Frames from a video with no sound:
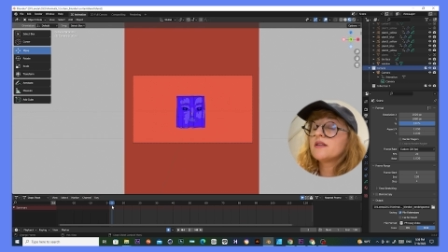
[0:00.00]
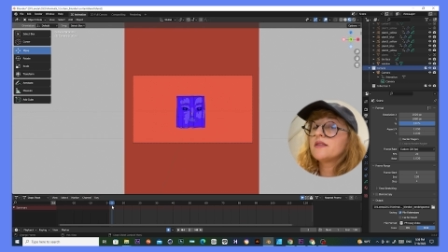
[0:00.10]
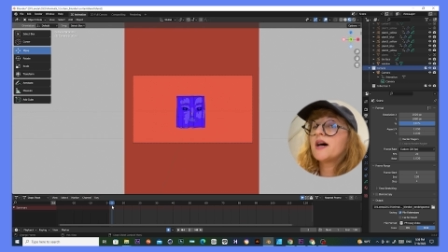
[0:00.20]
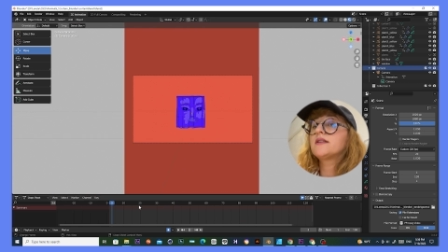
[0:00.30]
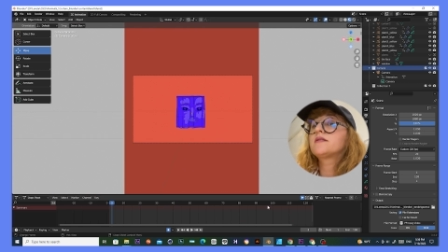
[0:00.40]

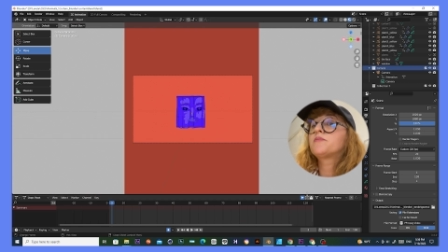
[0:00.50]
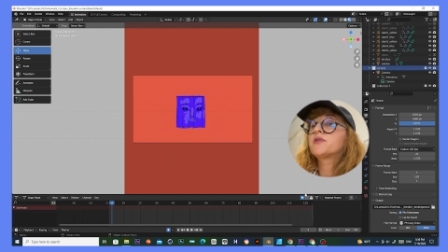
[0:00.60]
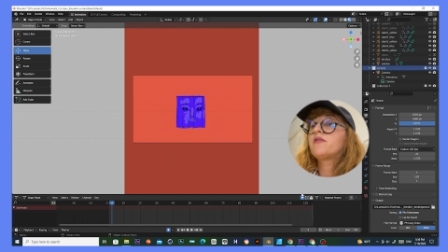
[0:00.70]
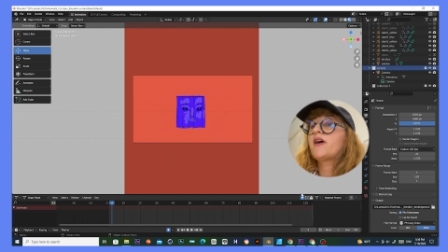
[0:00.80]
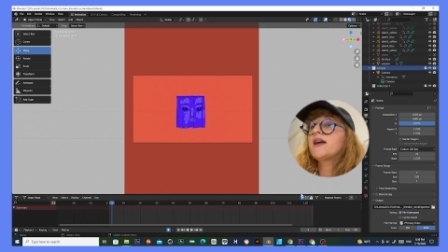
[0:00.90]
that
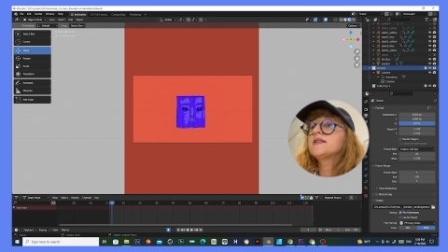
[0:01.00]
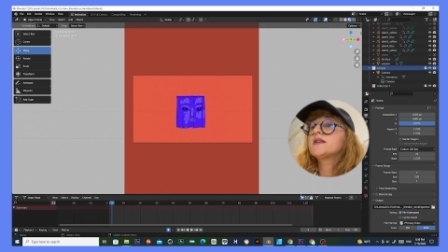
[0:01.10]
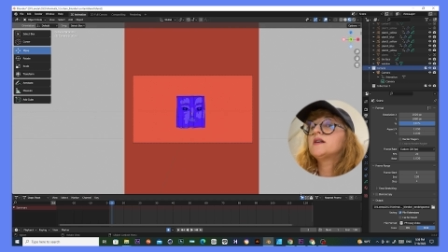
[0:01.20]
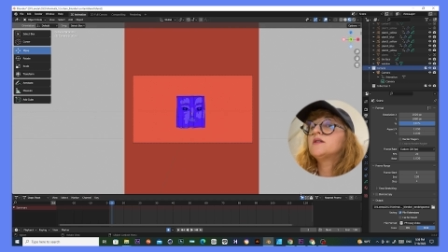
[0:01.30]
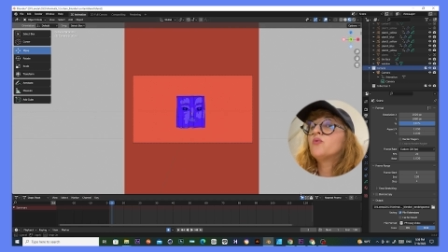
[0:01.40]
provides
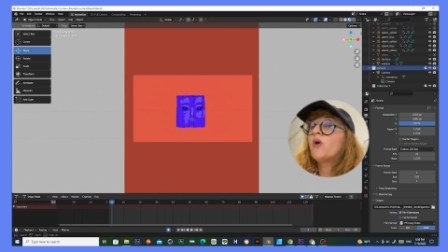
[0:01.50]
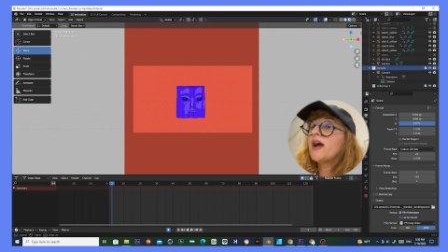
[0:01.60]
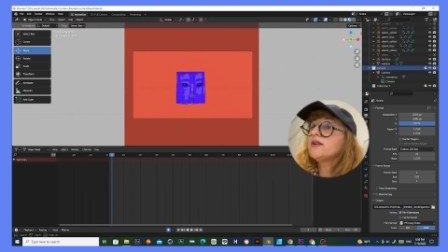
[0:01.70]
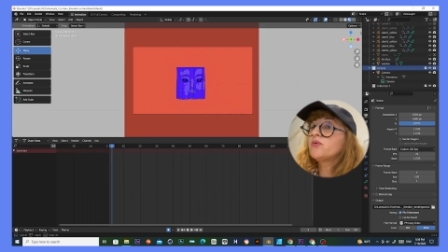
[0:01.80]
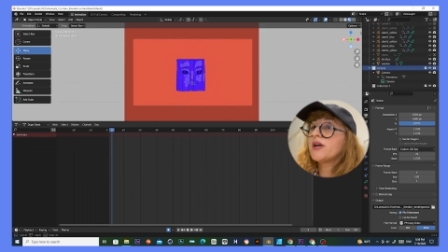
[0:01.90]
a
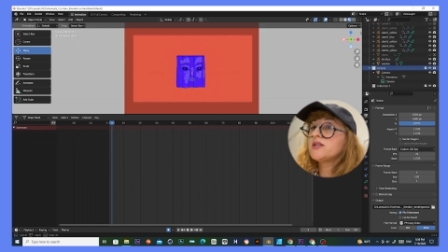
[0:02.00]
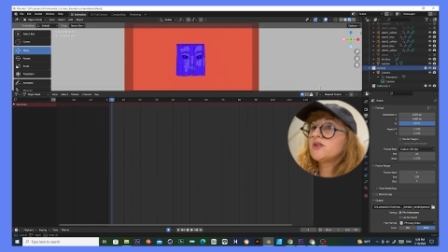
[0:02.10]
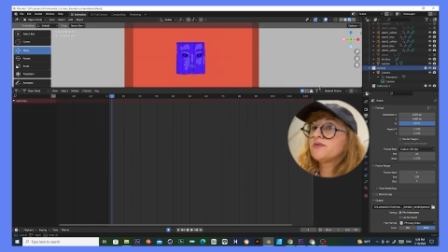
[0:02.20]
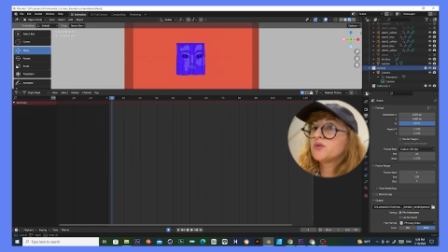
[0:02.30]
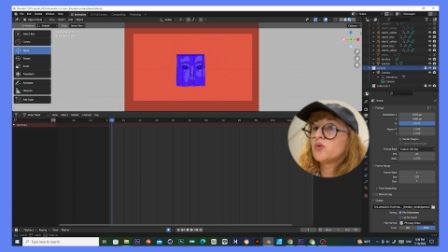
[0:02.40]
wide range
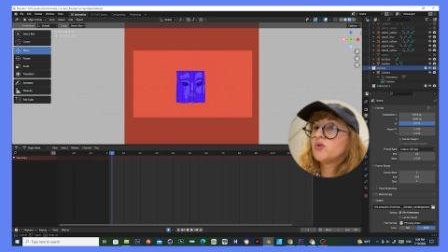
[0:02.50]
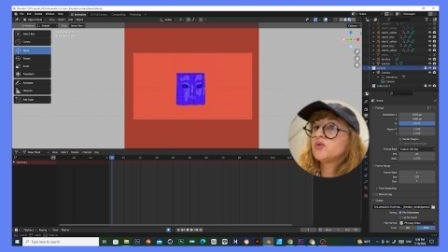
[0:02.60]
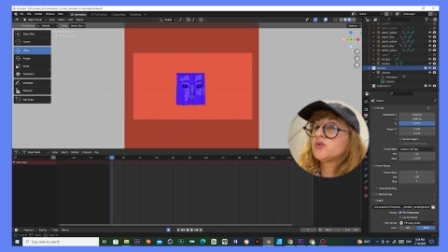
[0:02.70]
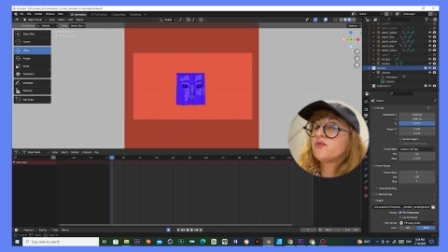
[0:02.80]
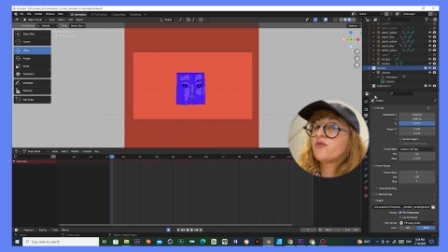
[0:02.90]
of
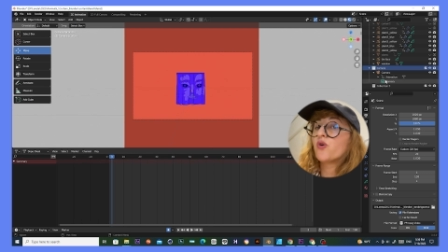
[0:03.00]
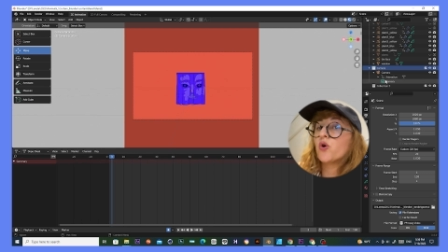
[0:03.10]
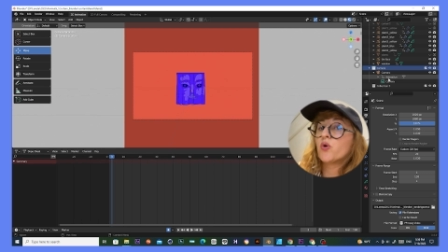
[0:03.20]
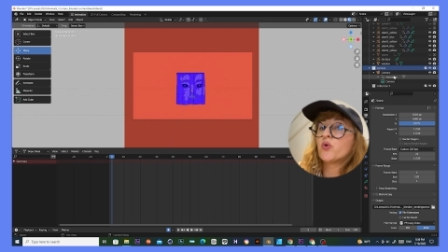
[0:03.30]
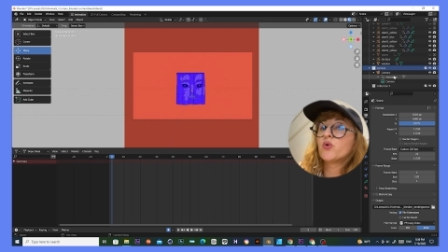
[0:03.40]
tools
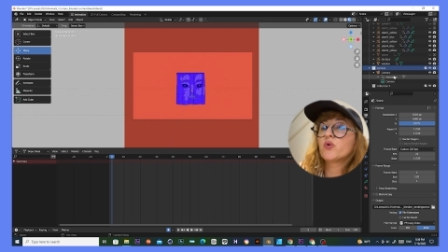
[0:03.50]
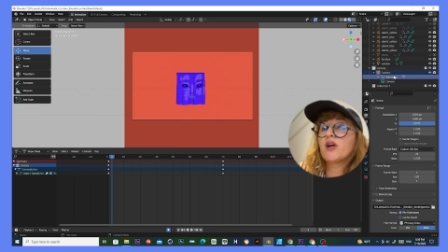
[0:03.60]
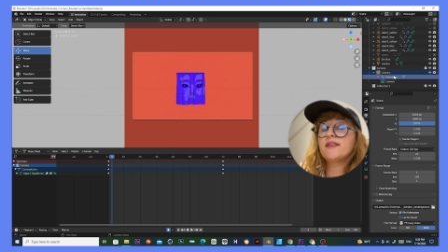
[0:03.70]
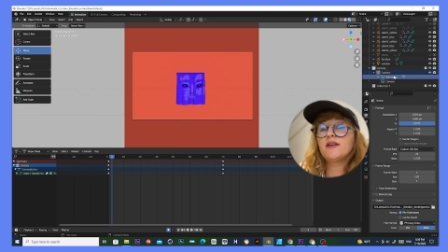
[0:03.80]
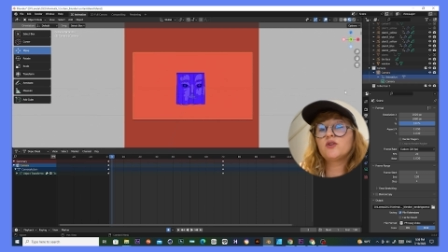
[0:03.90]
for
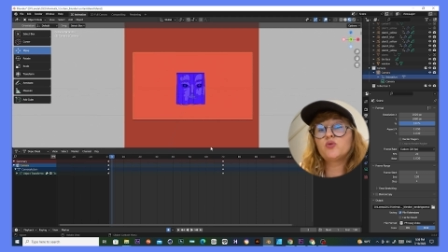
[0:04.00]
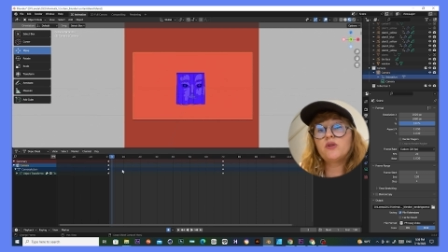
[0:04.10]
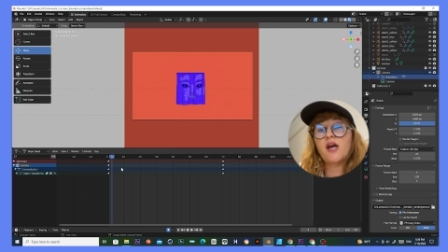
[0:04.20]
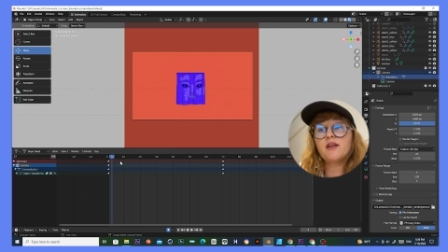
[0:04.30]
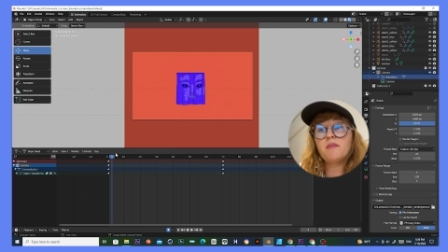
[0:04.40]
creating 2D
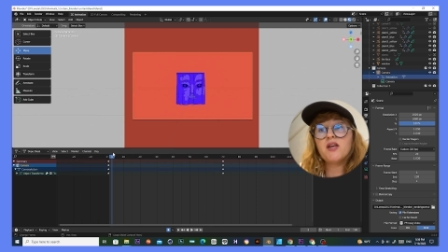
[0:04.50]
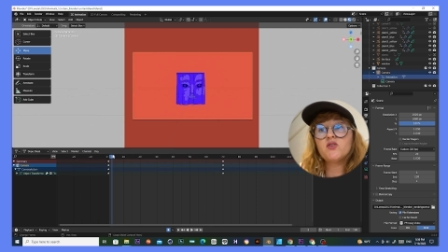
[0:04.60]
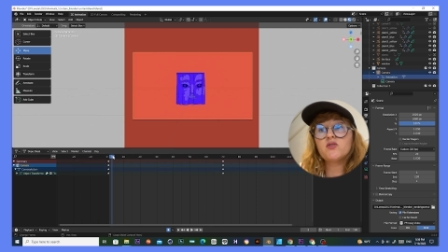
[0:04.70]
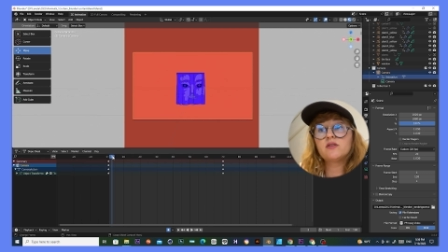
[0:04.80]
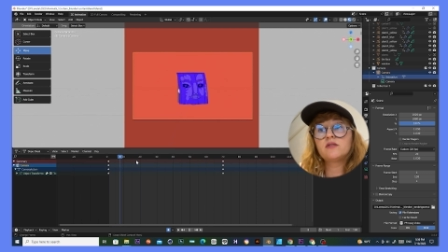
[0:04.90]

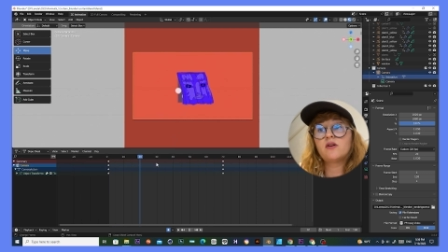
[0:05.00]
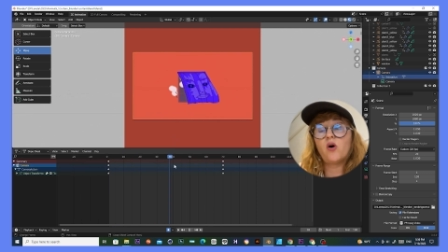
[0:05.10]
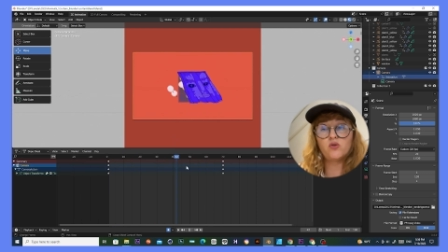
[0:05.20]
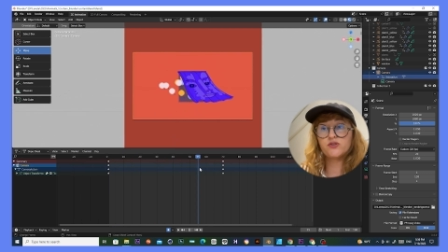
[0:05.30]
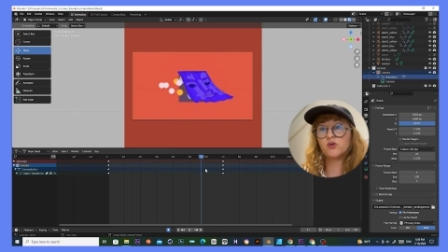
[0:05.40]
animation,
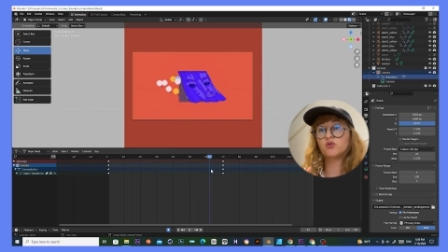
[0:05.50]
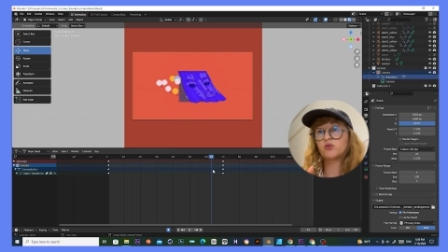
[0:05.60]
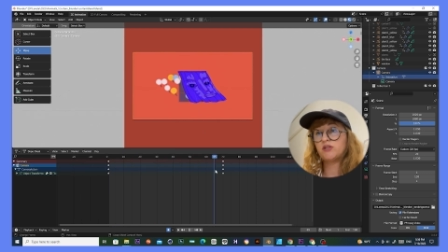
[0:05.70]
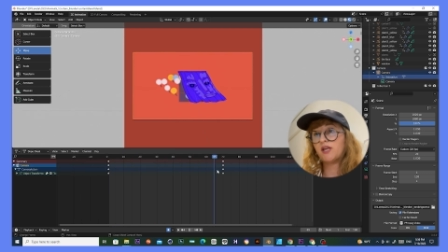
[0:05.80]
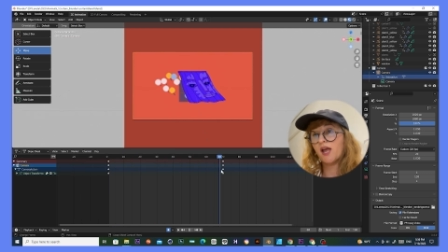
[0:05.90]
also
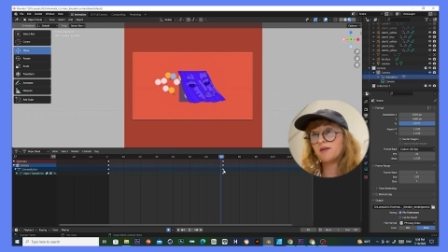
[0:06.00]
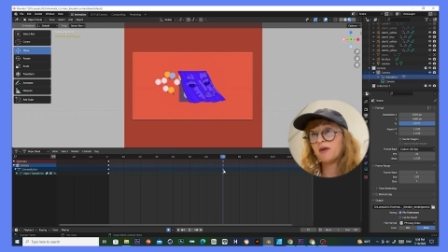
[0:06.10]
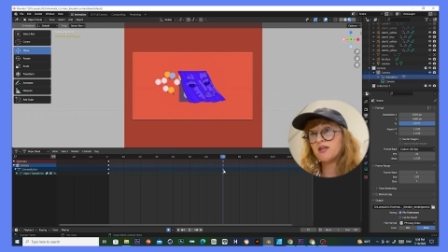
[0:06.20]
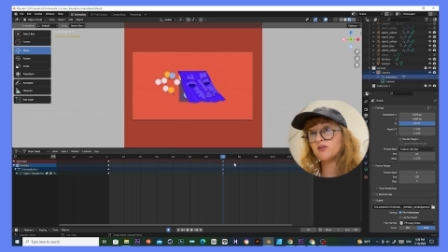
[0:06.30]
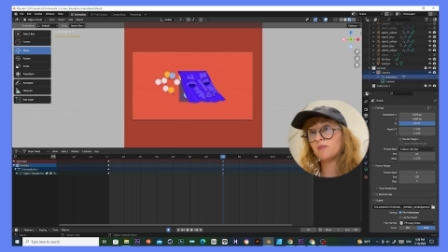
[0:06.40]
3D
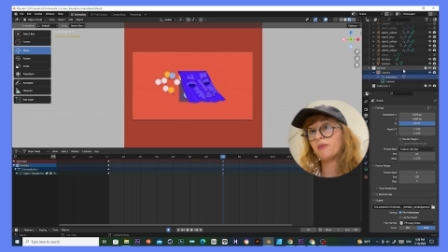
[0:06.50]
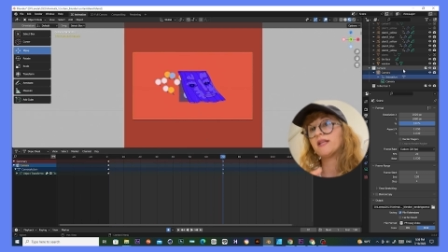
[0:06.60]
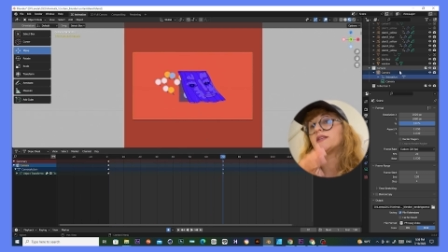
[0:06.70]
animation, but